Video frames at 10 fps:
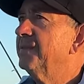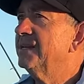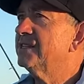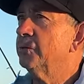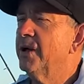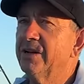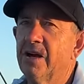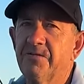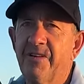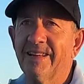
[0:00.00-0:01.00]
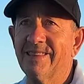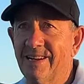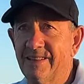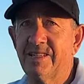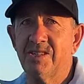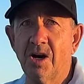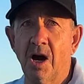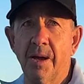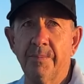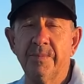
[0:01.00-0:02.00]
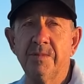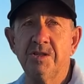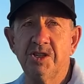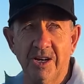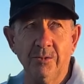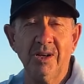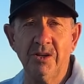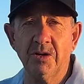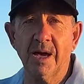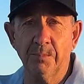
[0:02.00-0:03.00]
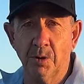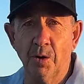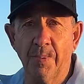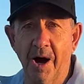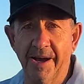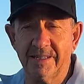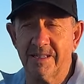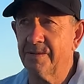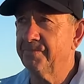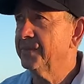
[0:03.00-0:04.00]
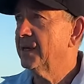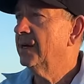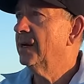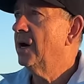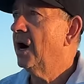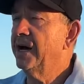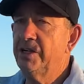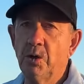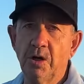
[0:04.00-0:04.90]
it's a well-known fact that at this time, generally you get more bites. I do a